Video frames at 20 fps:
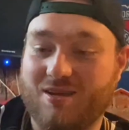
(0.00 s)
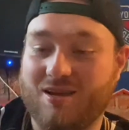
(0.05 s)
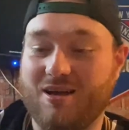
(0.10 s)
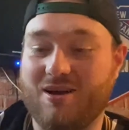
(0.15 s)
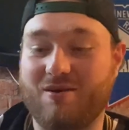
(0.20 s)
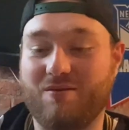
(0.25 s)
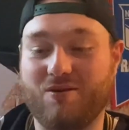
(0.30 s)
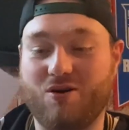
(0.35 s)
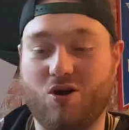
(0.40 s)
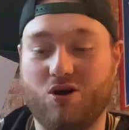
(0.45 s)

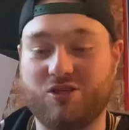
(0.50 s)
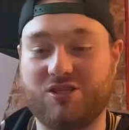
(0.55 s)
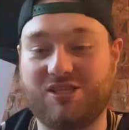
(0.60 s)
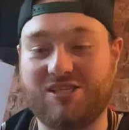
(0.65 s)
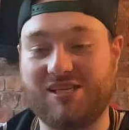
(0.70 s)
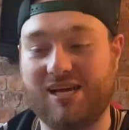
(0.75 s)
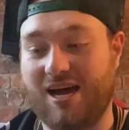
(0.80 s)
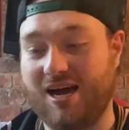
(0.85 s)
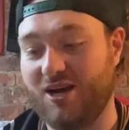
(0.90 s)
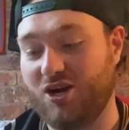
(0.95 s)
We've got a
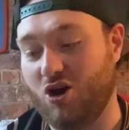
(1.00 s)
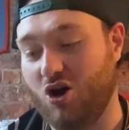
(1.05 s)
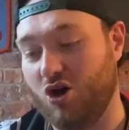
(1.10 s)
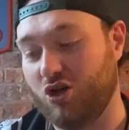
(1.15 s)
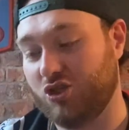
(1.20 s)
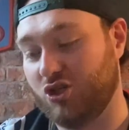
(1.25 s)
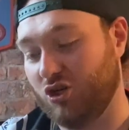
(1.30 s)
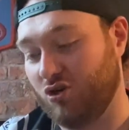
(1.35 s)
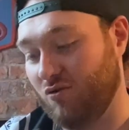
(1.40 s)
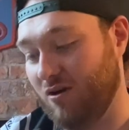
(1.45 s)
signed
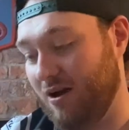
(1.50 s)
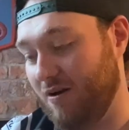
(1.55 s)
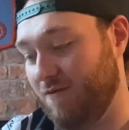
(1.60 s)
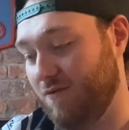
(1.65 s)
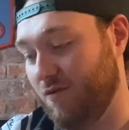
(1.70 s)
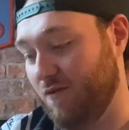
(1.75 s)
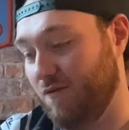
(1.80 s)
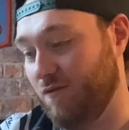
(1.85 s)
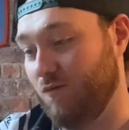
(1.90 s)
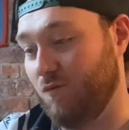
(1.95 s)
autograph
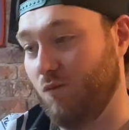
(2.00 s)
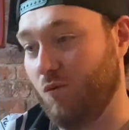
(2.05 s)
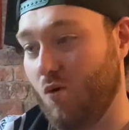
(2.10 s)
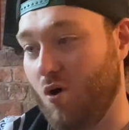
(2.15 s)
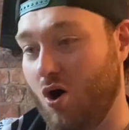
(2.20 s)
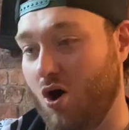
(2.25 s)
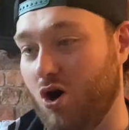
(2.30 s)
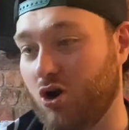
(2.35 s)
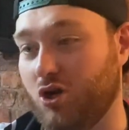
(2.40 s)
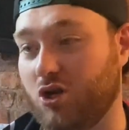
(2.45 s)
of
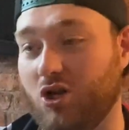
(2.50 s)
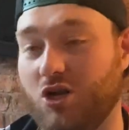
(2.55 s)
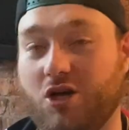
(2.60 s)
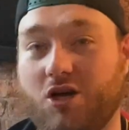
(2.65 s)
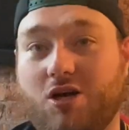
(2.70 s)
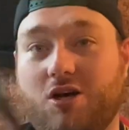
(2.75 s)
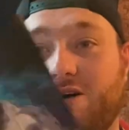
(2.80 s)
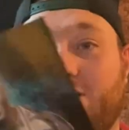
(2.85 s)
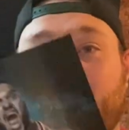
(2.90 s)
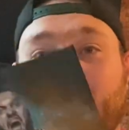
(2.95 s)

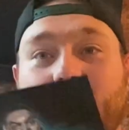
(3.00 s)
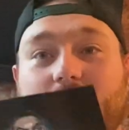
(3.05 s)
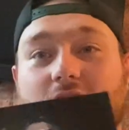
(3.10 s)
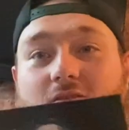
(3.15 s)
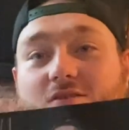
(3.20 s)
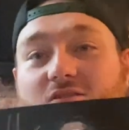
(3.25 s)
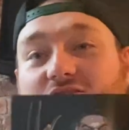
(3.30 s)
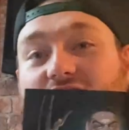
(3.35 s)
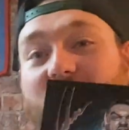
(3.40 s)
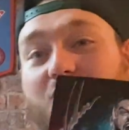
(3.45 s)
Wardlow
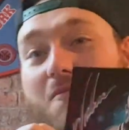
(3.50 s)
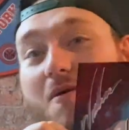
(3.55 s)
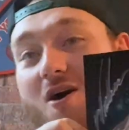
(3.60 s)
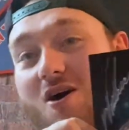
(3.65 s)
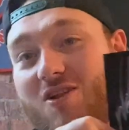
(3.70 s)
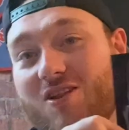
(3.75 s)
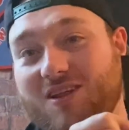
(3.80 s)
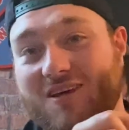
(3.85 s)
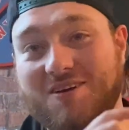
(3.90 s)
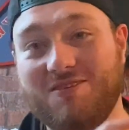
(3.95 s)
from
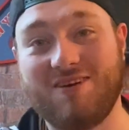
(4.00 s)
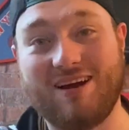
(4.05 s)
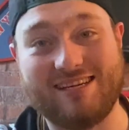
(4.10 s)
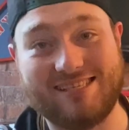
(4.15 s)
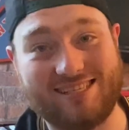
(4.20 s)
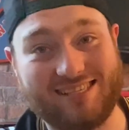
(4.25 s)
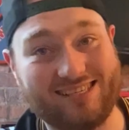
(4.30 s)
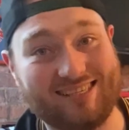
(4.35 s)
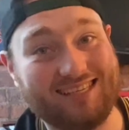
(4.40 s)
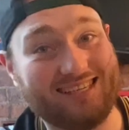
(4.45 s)
All Elite
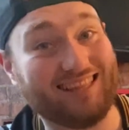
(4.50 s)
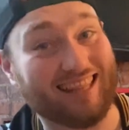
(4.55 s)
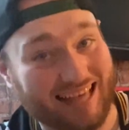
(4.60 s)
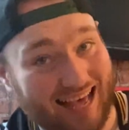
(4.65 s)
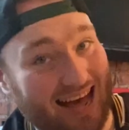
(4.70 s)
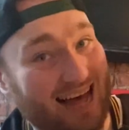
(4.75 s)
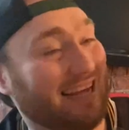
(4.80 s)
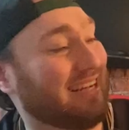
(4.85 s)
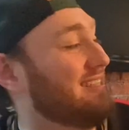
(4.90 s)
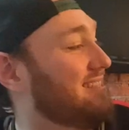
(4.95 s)
Wrestling.
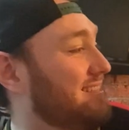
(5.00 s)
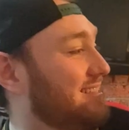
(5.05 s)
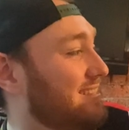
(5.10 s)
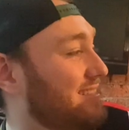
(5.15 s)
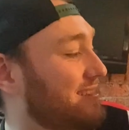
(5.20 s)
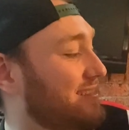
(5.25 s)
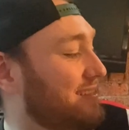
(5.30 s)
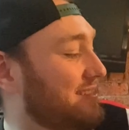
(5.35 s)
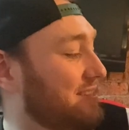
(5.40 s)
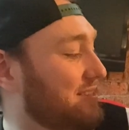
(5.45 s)

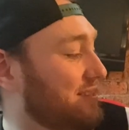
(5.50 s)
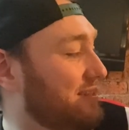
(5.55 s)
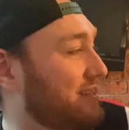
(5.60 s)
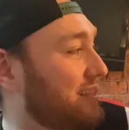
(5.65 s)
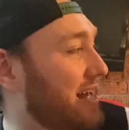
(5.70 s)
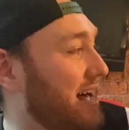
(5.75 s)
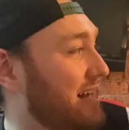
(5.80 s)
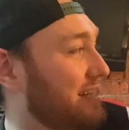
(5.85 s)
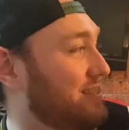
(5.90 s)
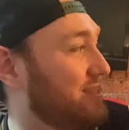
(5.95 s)

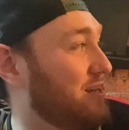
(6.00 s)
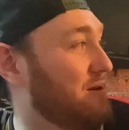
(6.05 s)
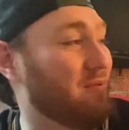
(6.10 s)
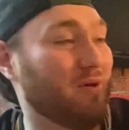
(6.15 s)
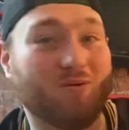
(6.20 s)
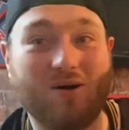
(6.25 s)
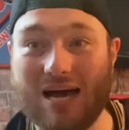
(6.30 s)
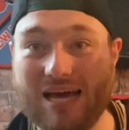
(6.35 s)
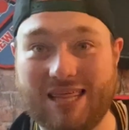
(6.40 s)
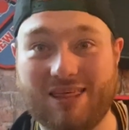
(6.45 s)
That's gonna
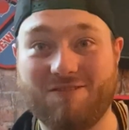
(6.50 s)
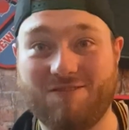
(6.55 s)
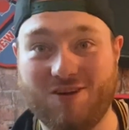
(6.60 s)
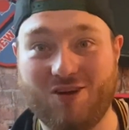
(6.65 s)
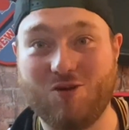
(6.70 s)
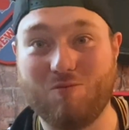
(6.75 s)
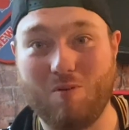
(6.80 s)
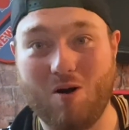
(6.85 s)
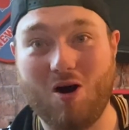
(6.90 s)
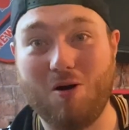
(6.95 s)
be worth a
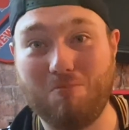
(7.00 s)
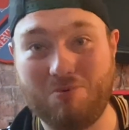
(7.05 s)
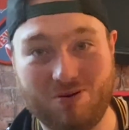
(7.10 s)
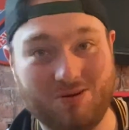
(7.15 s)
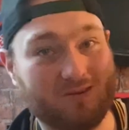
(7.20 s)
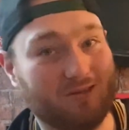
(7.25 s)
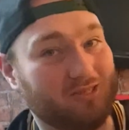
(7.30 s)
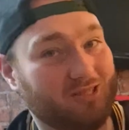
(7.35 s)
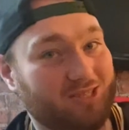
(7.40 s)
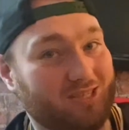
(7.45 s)
few bob.
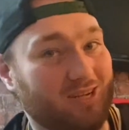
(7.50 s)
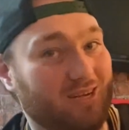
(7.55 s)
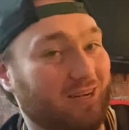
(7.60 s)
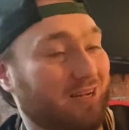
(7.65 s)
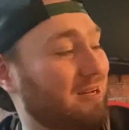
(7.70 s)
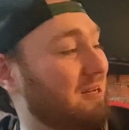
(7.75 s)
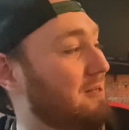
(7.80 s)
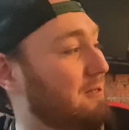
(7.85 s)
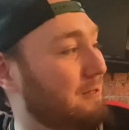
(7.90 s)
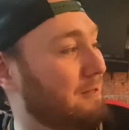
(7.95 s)

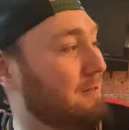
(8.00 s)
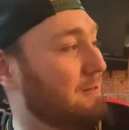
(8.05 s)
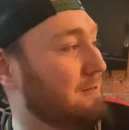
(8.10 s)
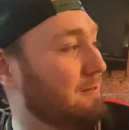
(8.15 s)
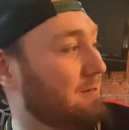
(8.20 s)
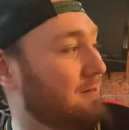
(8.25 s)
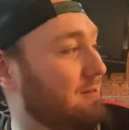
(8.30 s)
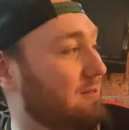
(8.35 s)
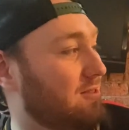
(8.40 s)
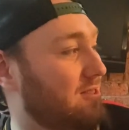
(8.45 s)
So
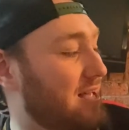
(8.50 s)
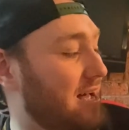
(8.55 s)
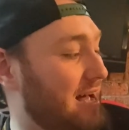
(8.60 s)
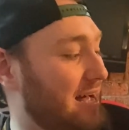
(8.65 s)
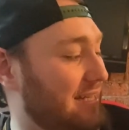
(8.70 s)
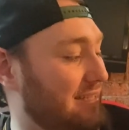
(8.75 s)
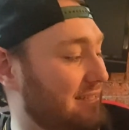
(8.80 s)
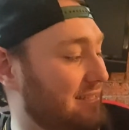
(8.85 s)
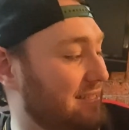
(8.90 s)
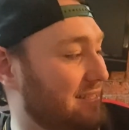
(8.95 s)

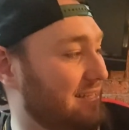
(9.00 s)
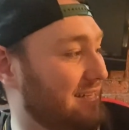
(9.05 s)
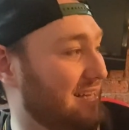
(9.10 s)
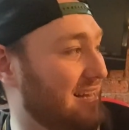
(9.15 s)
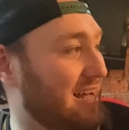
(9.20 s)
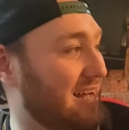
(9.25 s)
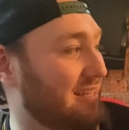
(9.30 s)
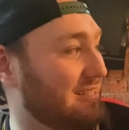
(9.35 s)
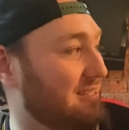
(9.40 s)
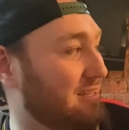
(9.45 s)
that's
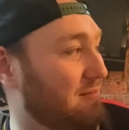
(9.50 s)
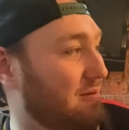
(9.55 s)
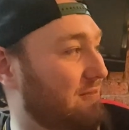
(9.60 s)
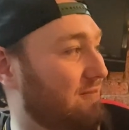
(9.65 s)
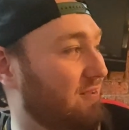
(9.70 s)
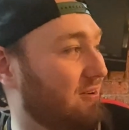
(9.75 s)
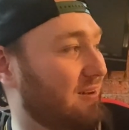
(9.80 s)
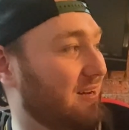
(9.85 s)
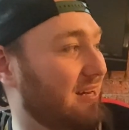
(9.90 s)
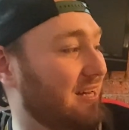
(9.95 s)
gonna be
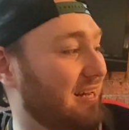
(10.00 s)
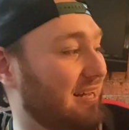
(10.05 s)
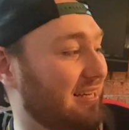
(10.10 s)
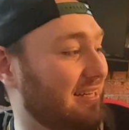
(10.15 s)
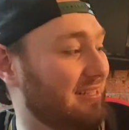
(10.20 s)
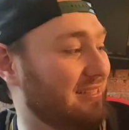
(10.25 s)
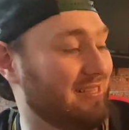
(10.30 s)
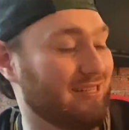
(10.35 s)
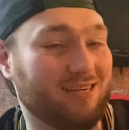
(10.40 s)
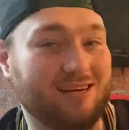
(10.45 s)

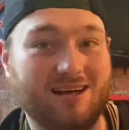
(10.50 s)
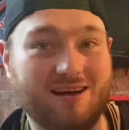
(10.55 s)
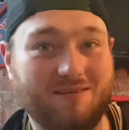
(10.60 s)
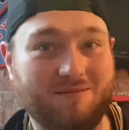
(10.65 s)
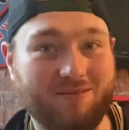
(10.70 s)
decent. I